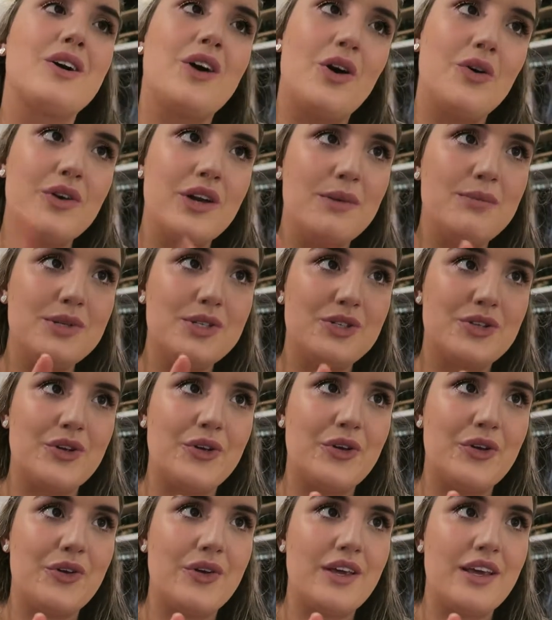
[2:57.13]
Goal number
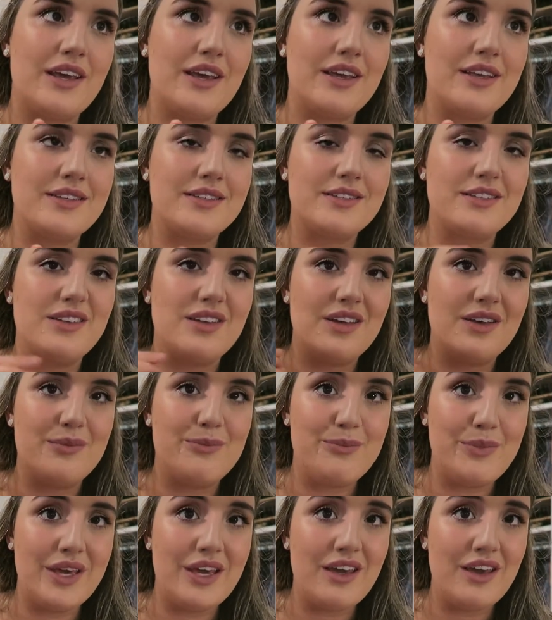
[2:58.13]
2 is
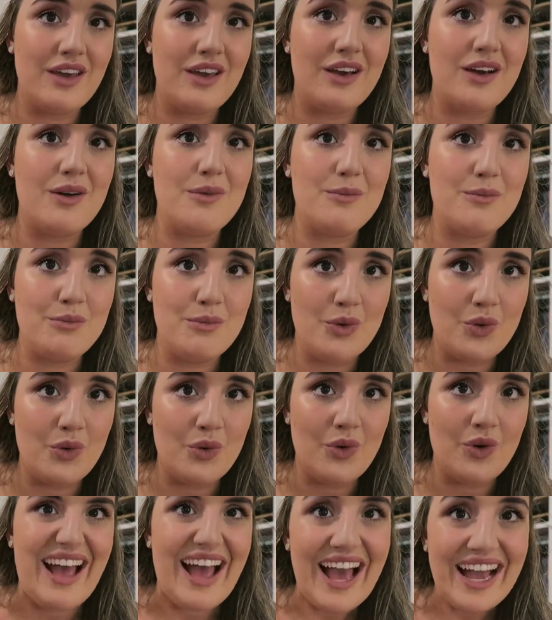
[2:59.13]
be
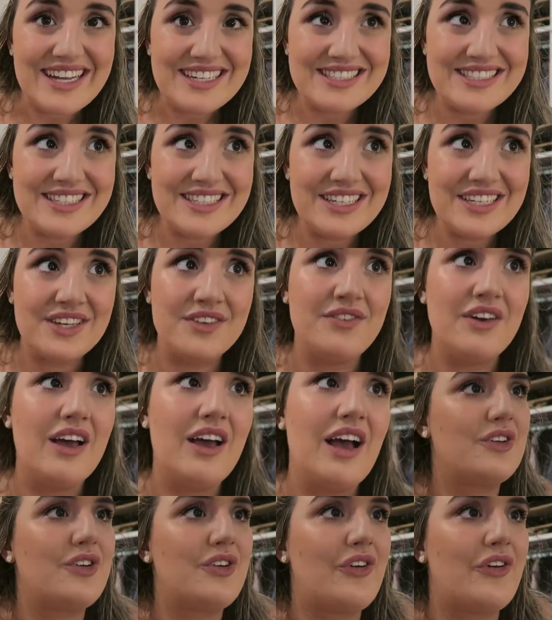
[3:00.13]
more active,
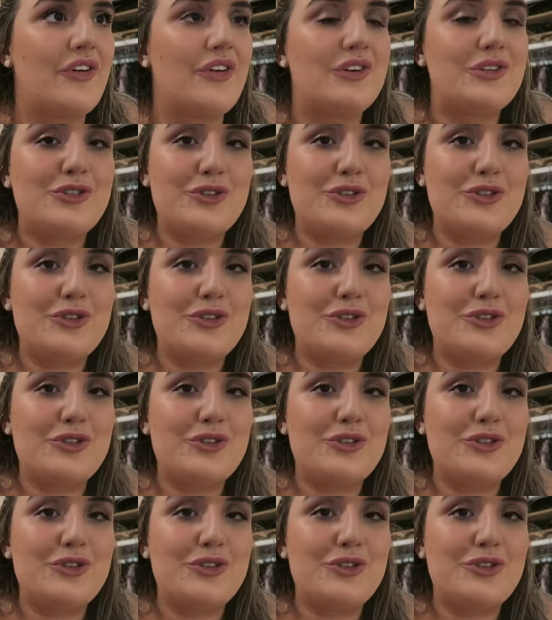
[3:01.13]
you know,